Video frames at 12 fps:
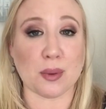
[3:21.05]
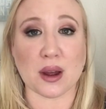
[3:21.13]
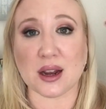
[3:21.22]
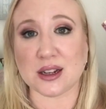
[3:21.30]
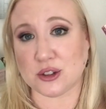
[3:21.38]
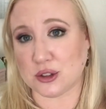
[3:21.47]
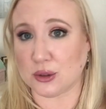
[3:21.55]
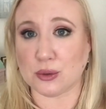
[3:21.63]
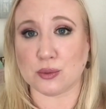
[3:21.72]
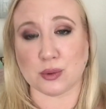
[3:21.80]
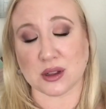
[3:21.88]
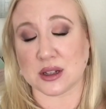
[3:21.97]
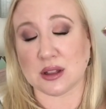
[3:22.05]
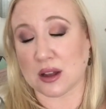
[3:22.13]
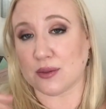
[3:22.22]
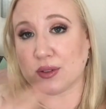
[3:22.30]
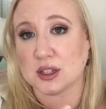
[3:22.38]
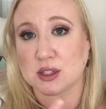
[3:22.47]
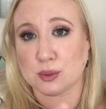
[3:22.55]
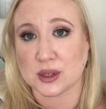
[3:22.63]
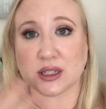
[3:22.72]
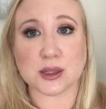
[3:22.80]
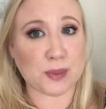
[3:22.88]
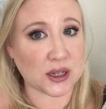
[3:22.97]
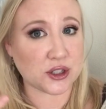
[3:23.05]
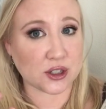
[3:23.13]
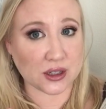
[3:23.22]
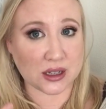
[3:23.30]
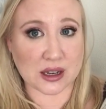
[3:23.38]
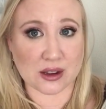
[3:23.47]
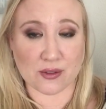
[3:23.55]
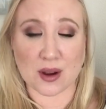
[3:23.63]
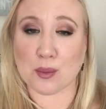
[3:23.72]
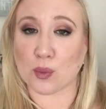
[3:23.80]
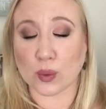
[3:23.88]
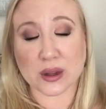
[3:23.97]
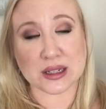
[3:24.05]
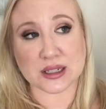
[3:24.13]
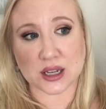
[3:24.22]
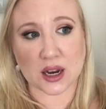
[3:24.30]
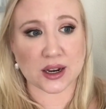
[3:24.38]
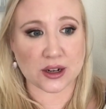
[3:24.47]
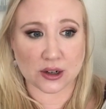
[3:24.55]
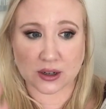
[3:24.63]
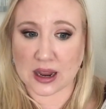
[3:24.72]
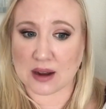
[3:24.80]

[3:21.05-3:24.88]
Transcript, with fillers: but I do really love this one, especially if I'm really tired,